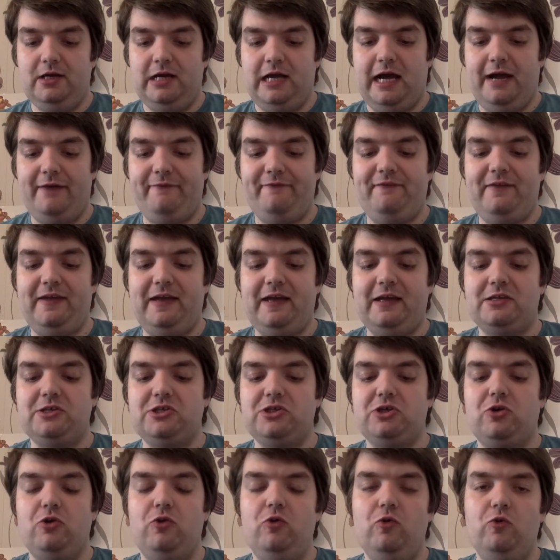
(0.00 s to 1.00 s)
I think
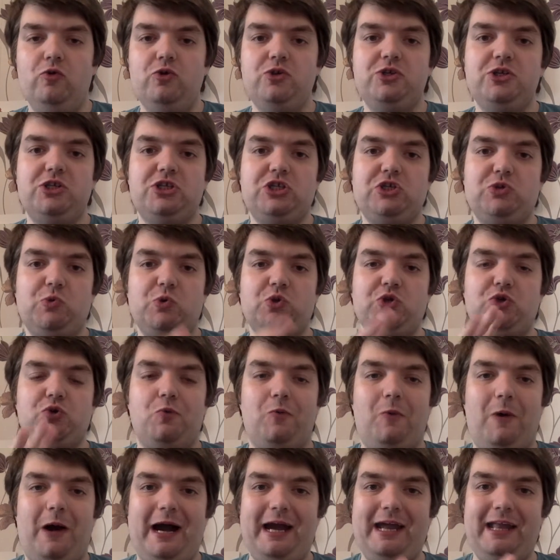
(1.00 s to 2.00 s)
it's closer to a
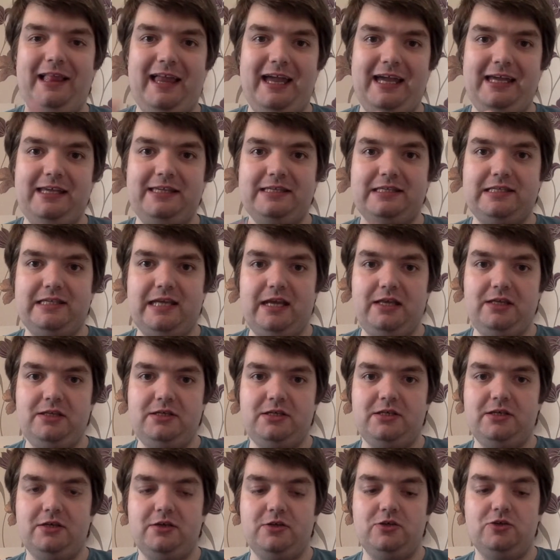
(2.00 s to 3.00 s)
twilight
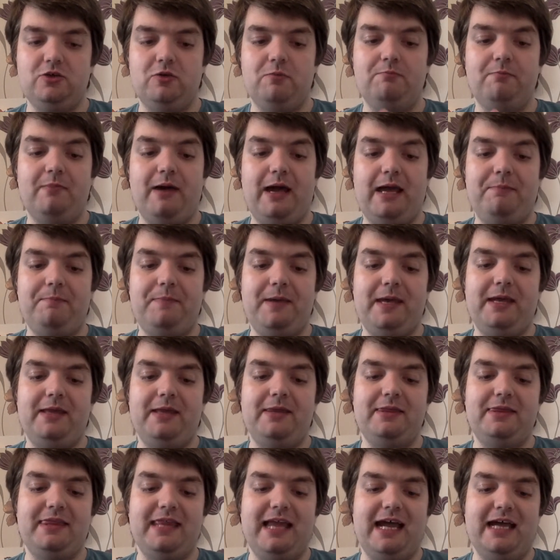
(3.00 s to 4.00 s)
scent, so it might be
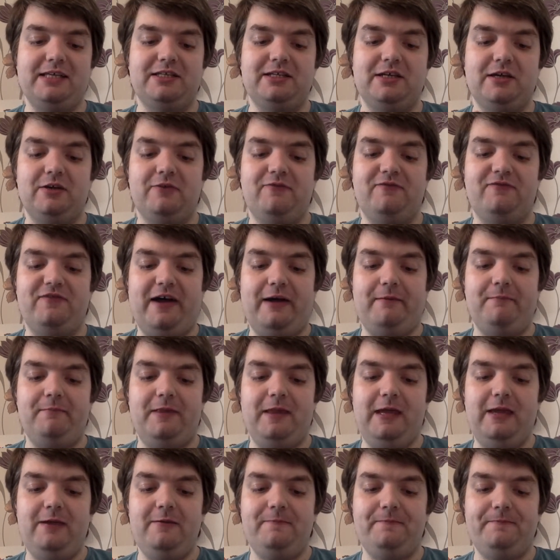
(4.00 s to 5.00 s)
in that
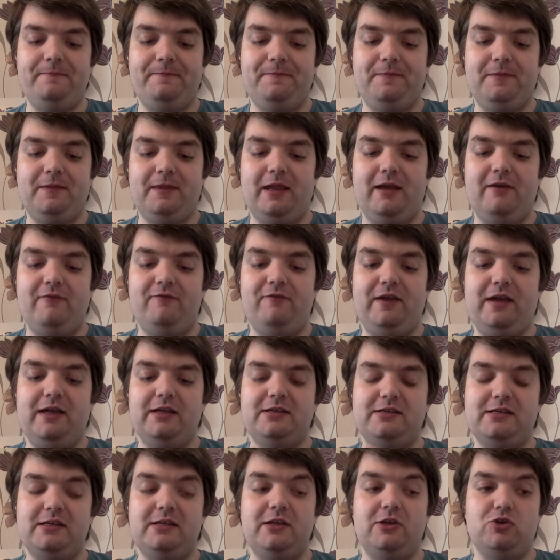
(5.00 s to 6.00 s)
family. I think
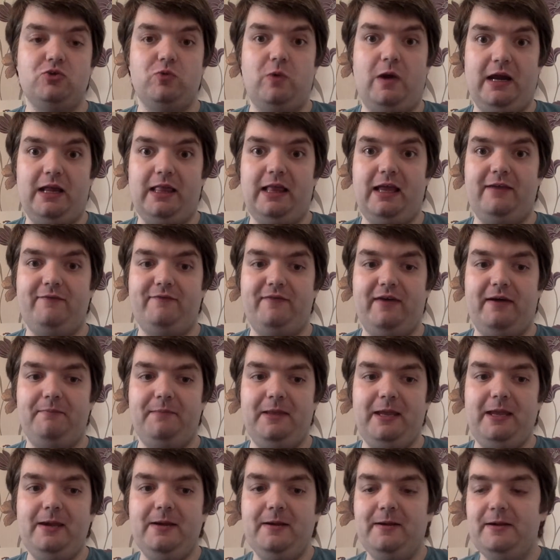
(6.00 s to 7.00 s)
it's in the twilight
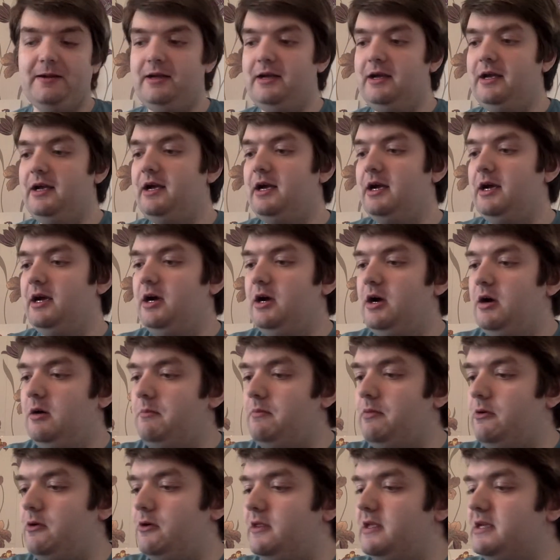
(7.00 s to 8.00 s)
family.
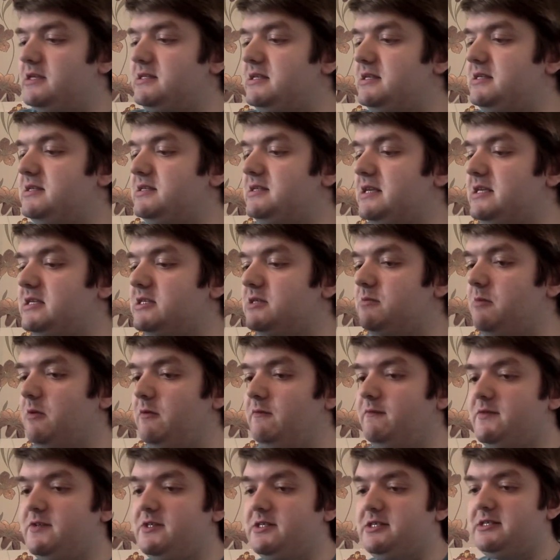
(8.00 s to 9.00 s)
But this is this
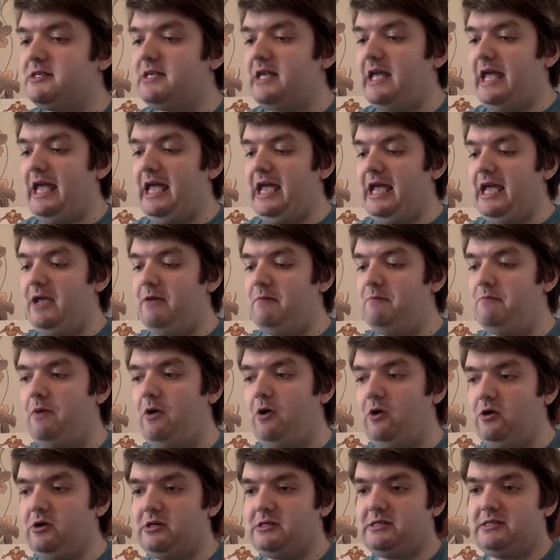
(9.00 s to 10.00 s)
month's
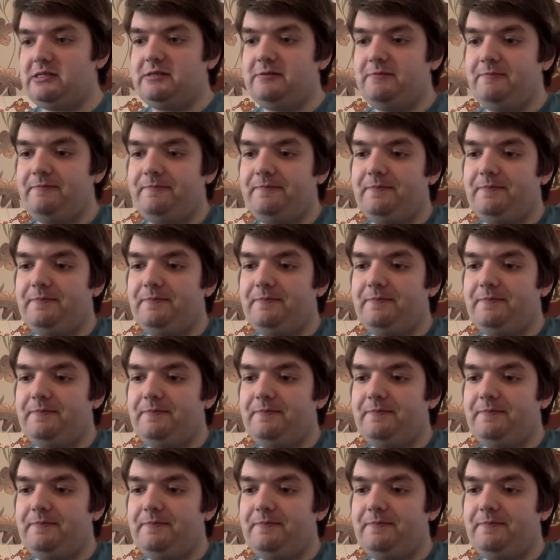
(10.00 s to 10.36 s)
box.